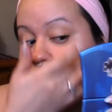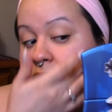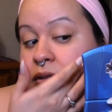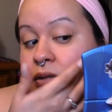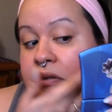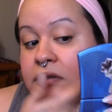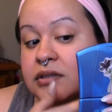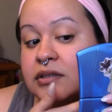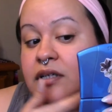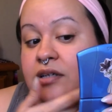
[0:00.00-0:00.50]

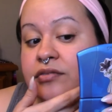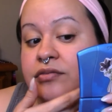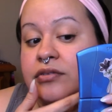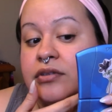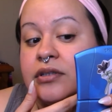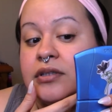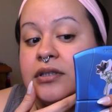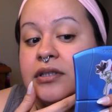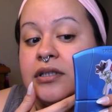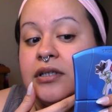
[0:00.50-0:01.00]
It's
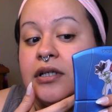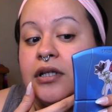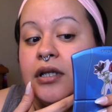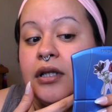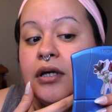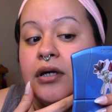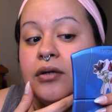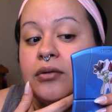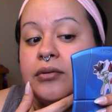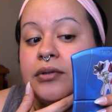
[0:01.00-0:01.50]
definitely
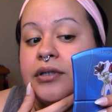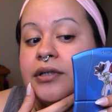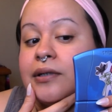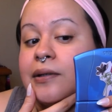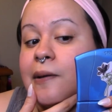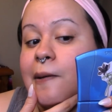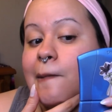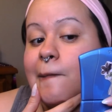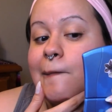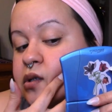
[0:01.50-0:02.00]
glowy.
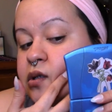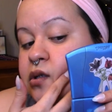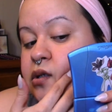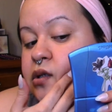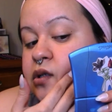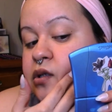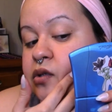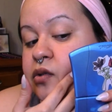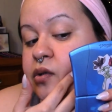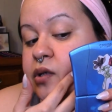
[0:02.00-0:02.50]

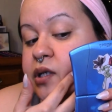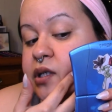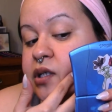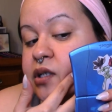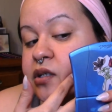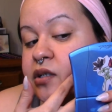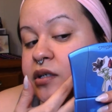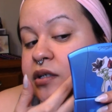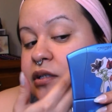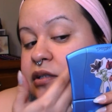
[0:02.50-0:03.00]
Either I need
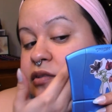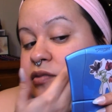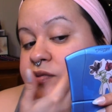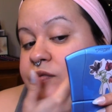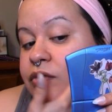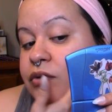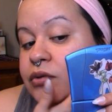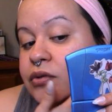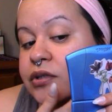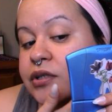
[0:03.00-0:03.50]
to
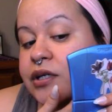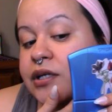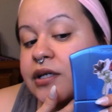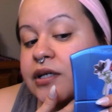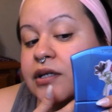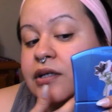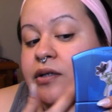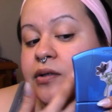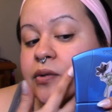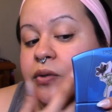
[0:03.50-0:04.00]

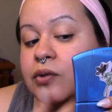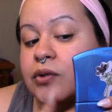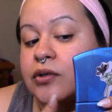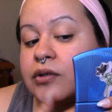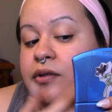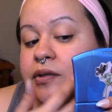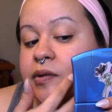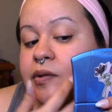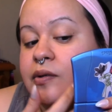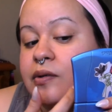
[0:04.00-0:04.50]
exfoliate or
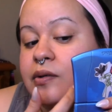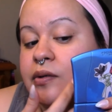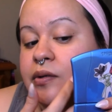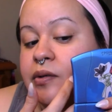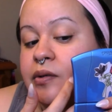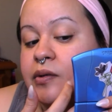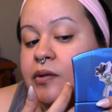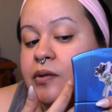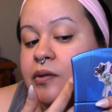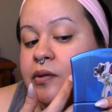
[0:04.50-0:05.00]

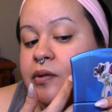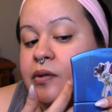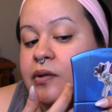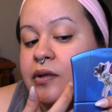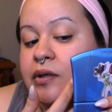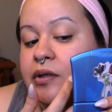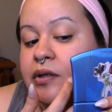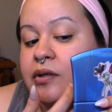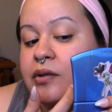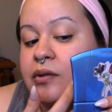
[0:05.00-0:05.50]

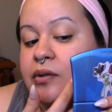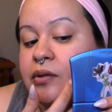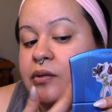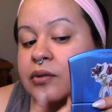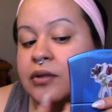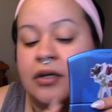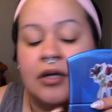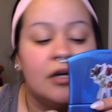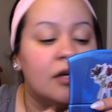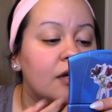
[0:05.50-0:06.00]
I don't know,
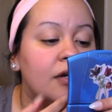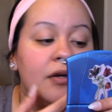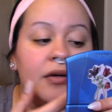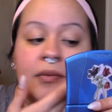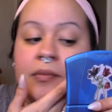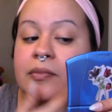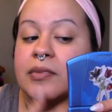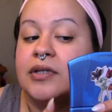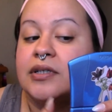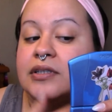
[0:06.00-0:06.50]

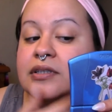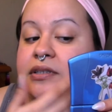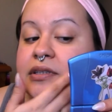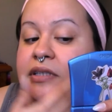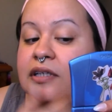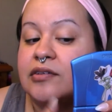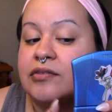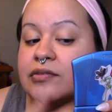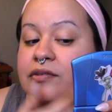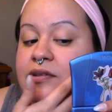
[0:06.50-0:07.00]
but it's
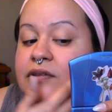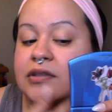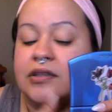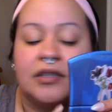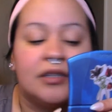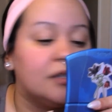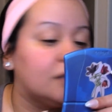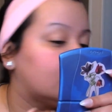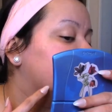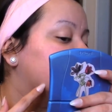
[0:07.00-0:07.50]

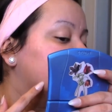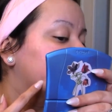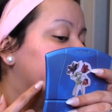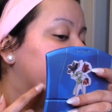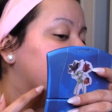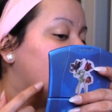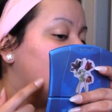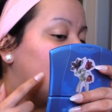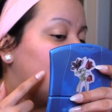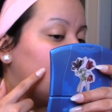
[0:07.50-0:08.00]
definitely like
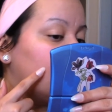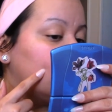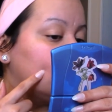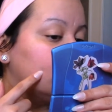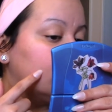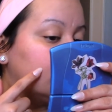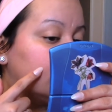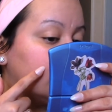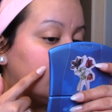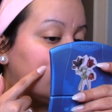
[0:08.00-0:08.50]

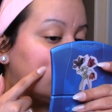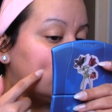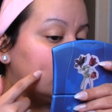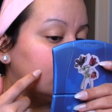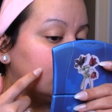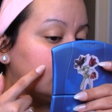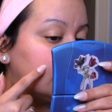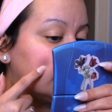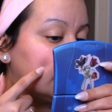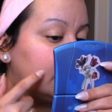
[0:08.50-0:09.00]
holding on
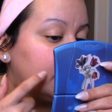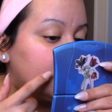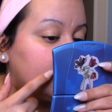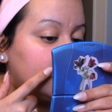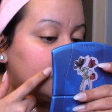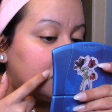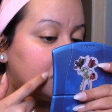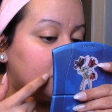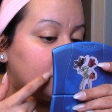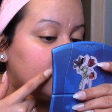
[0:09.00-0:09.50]
tight to
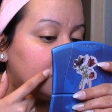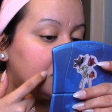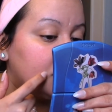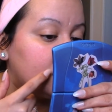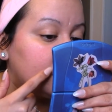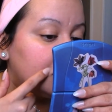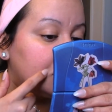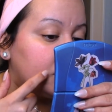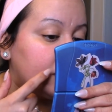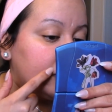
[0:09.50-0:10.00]
them little
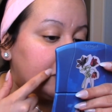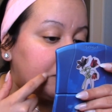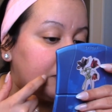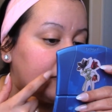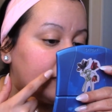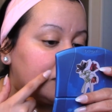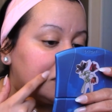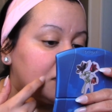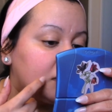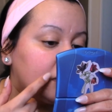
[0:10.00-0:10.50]
dry
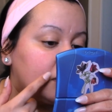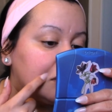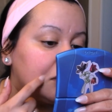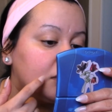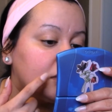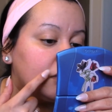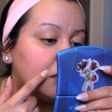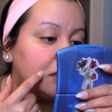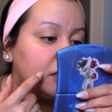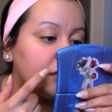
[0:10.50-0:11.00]
patches I was
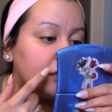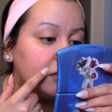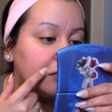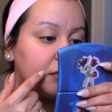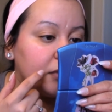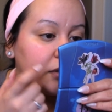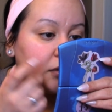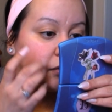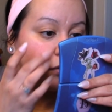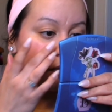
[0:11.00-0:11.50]
talking
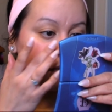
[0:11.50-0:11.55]
about.